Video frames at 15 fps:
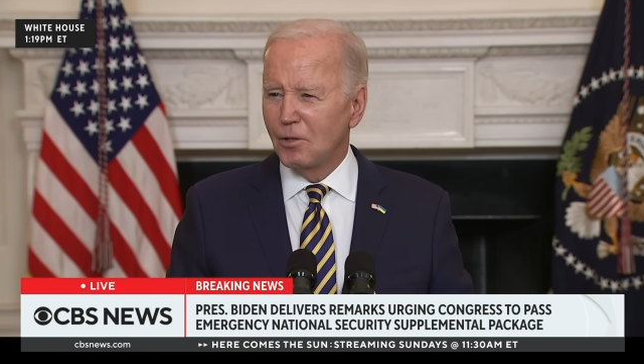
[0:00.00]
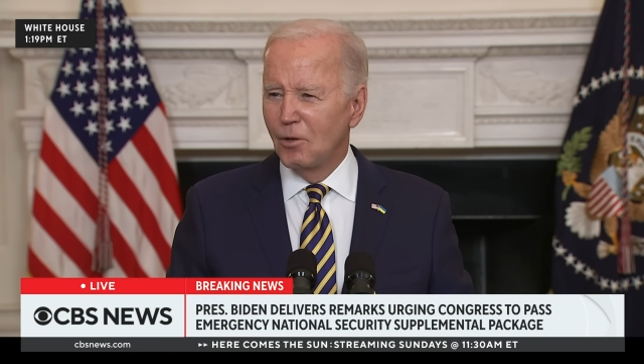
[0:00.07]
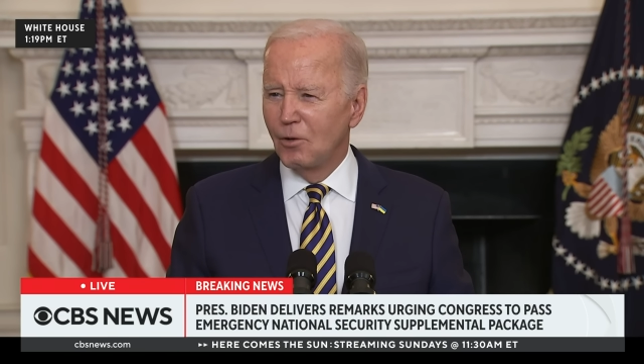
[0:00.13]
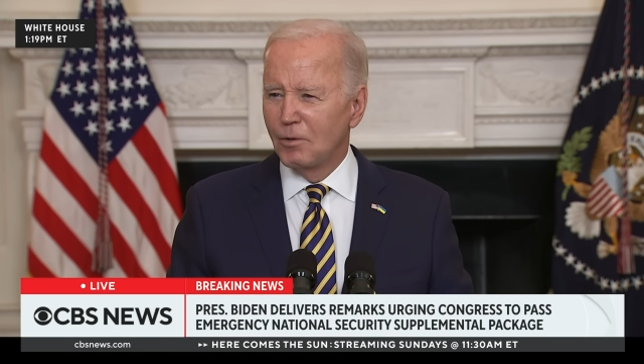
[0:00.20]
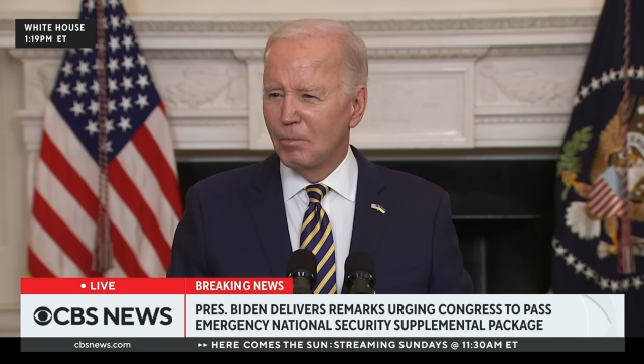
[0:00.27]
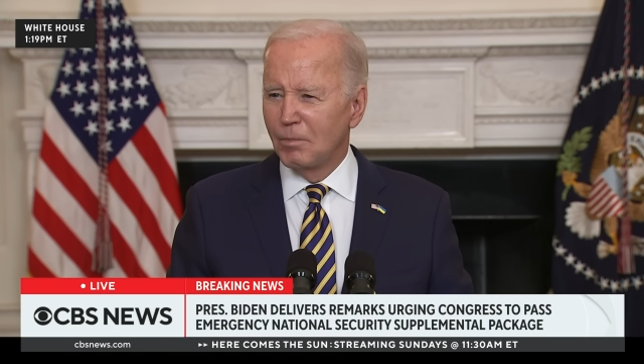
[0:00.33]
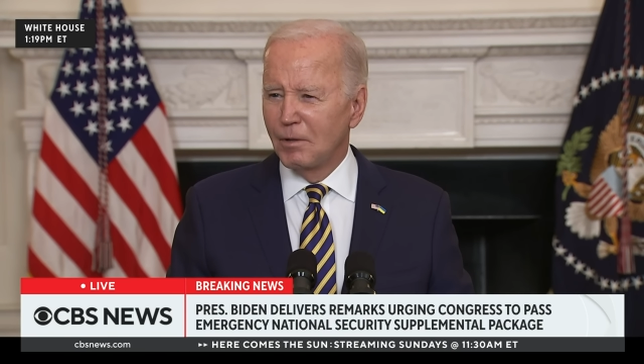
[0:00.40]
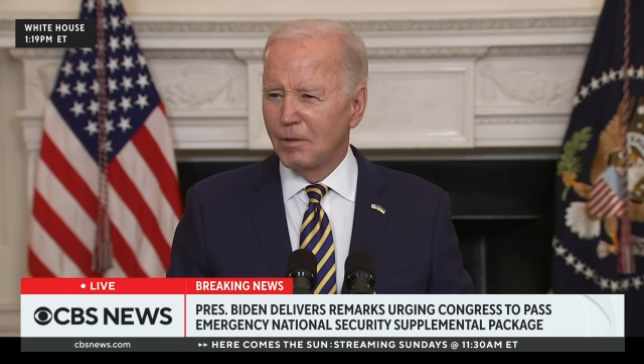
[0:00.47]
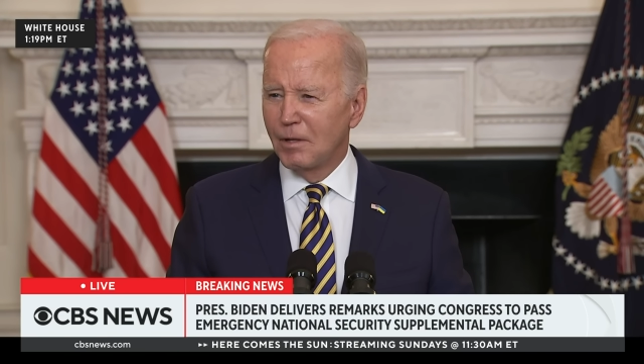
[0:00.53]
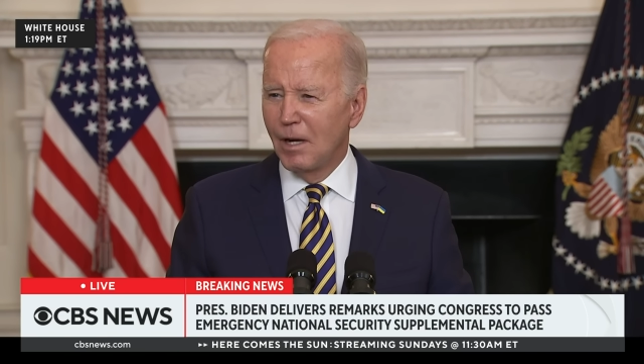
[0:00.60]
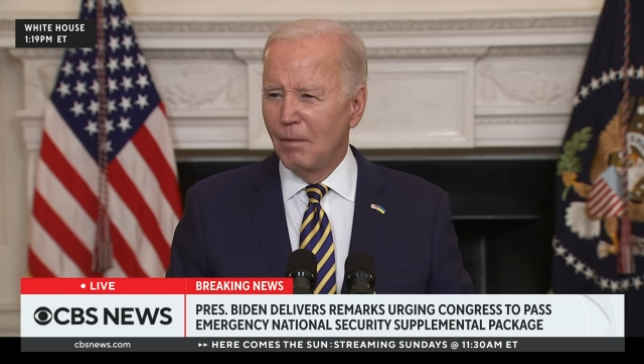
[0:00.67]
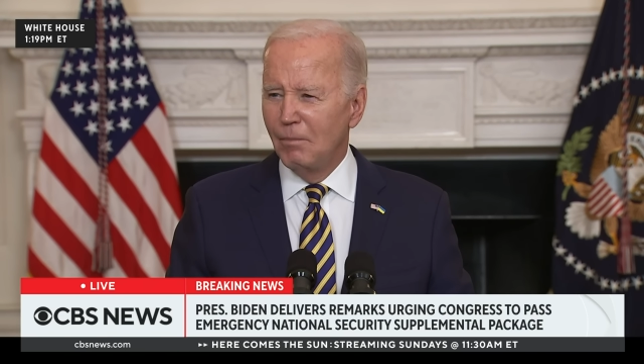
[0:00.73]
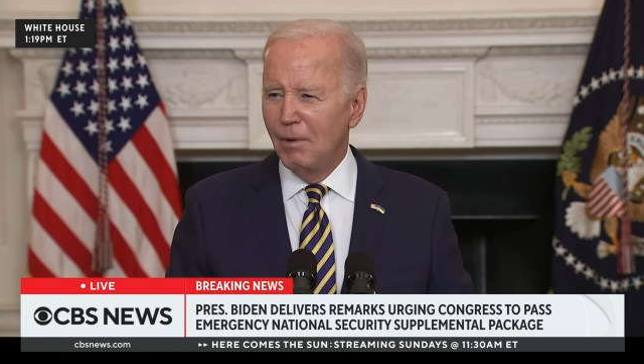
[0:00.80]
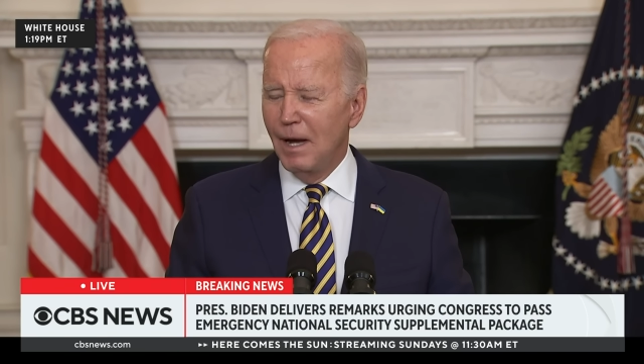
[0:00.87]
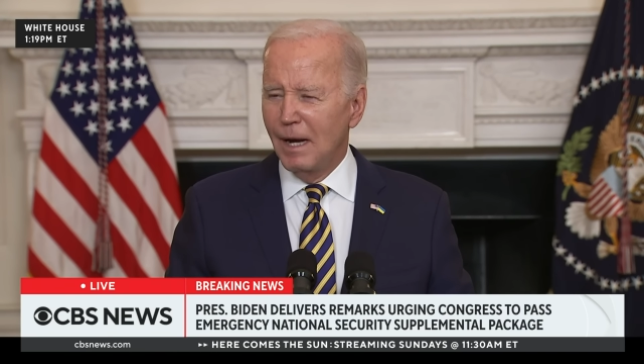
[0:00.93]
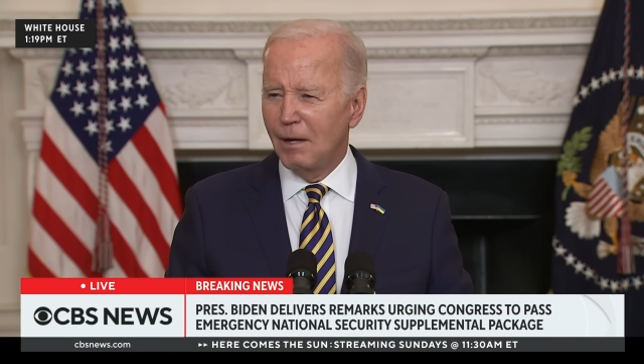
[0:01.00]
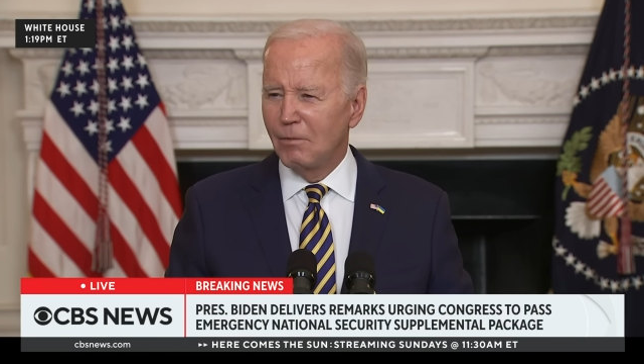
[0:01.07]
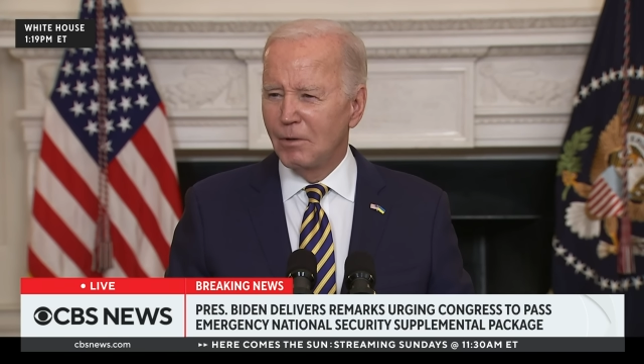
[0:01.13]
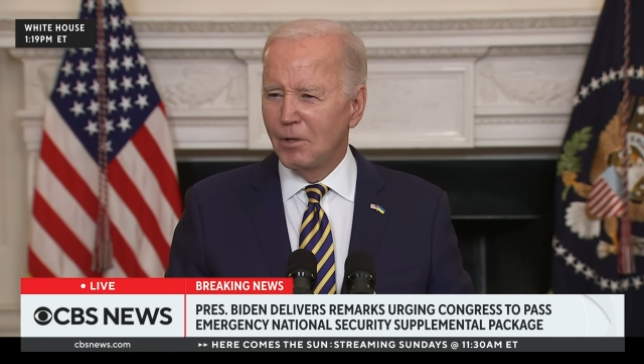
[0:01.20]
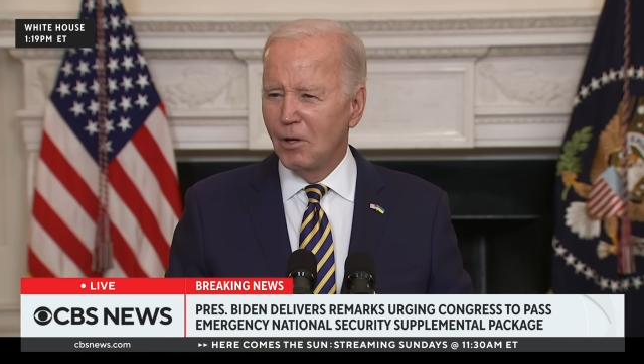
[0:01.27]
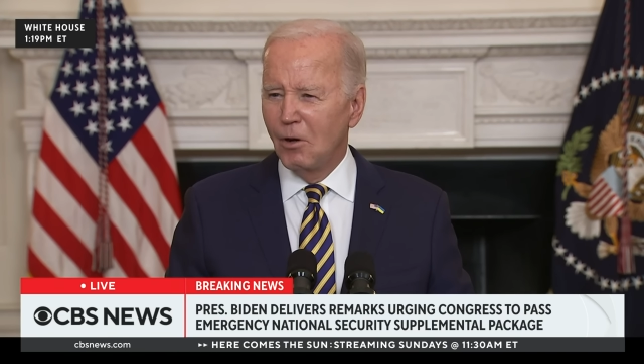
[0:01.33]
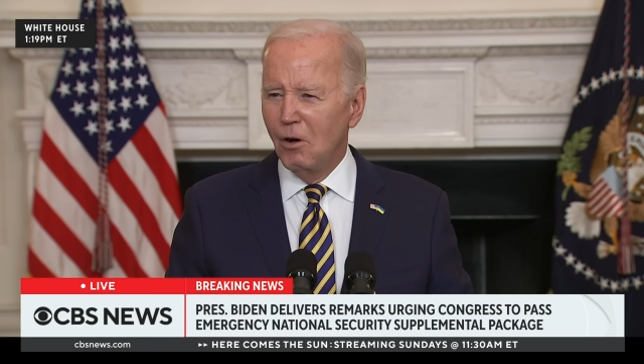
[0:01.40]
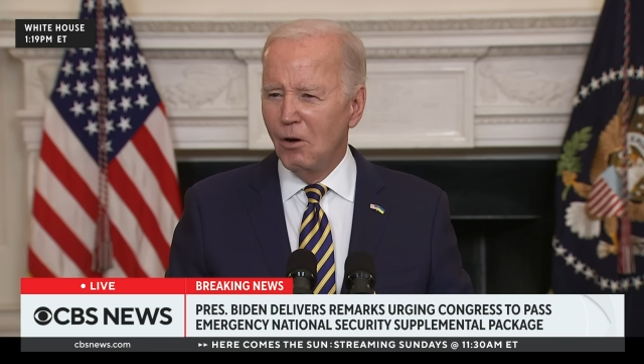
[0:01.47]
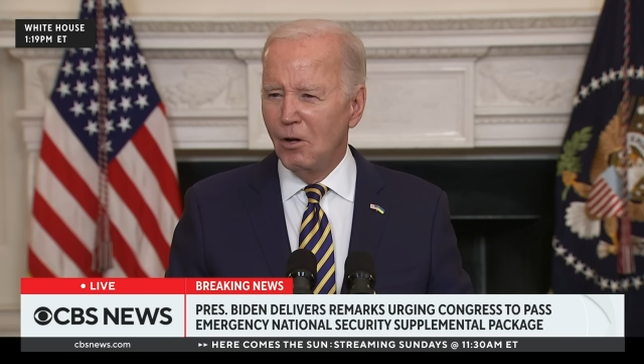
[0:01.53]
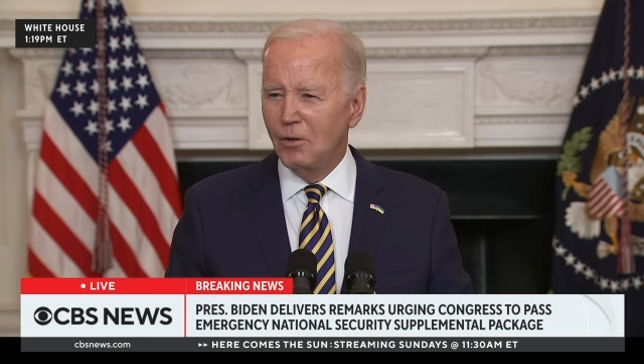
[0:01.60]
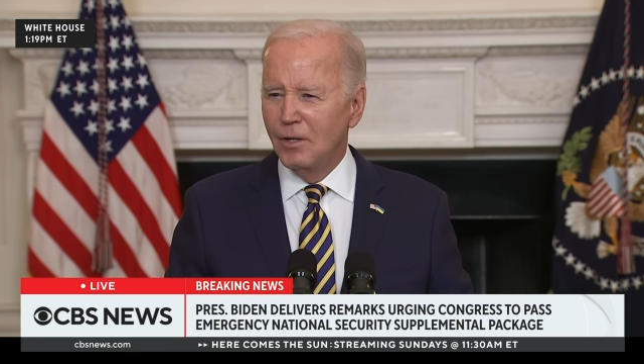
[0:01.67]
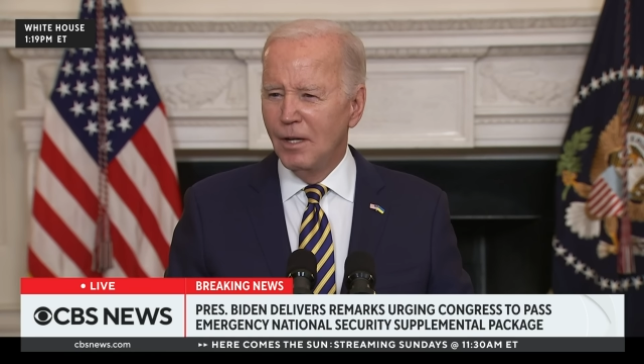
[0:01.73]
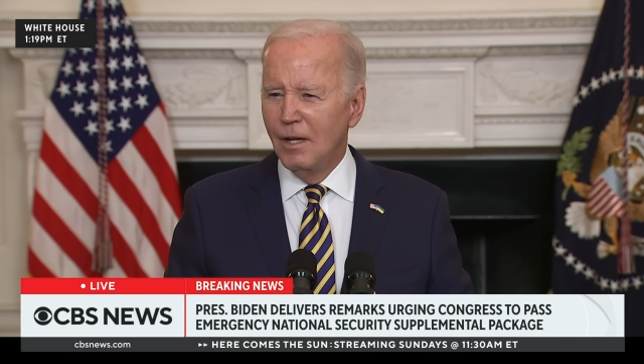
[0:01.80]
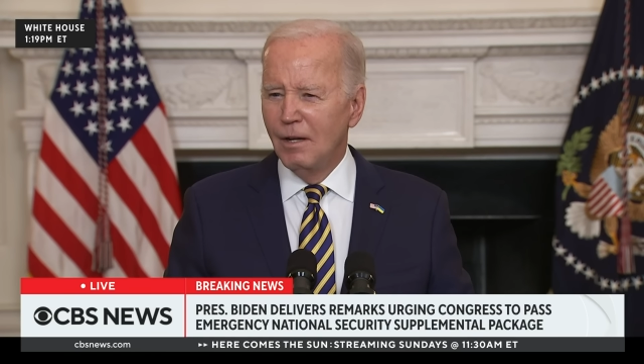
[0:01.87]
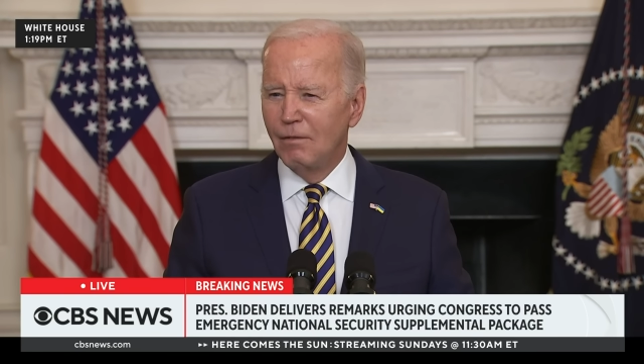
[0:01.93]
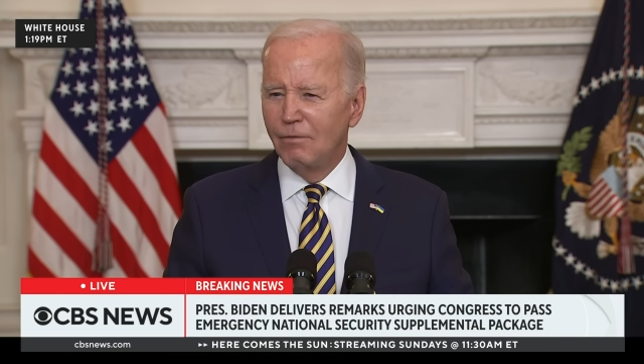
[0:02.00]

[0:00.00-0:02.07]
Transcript: told to come back when called,